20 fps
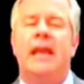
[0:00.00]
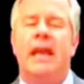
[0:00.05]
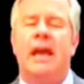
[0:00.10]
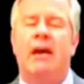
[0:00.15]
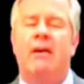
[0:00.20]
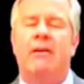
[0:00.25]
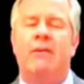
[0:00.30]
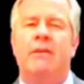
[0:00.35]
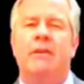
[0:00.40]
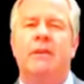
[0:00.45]

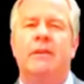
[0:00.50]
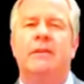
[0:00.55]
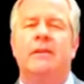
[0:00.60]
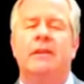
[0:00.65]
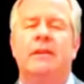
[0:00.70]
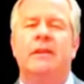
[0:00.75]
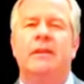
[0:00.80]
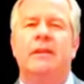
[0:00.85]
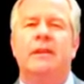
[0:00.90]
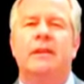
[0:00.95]
"Now,
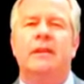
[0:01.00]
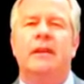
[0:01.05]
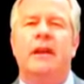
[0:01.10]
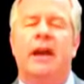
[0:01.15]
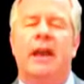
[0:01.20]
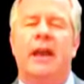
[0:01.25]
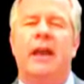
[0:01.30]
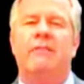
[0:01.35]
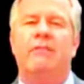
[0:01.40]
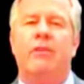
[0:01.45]

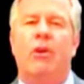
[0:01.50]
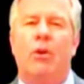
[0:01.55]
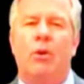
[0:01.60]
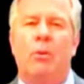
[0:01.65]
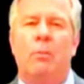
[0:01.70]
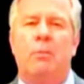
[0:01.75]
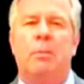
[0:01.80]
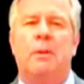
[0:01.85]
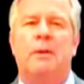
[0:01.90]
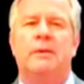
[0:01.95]
I have
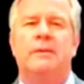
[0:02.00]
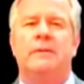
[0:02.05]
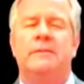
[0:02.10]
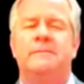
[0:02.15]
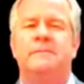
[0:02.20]
hope."